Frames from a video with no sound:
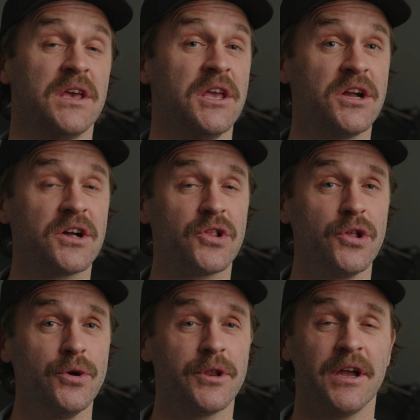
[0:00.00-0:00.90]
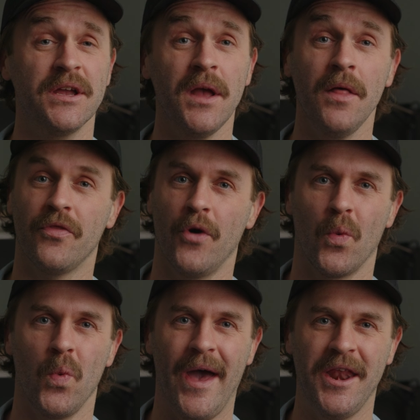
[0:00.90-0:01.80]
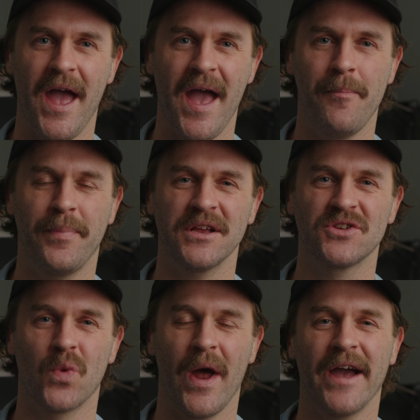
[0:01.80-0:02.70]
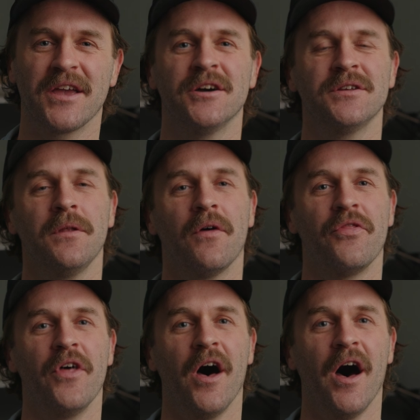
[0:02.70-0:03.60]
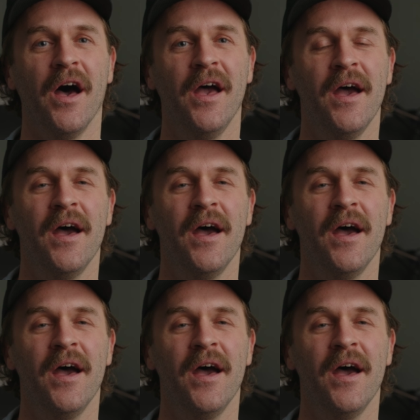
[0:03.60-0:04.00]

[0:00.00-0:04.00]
including the Red Epic Dragon, the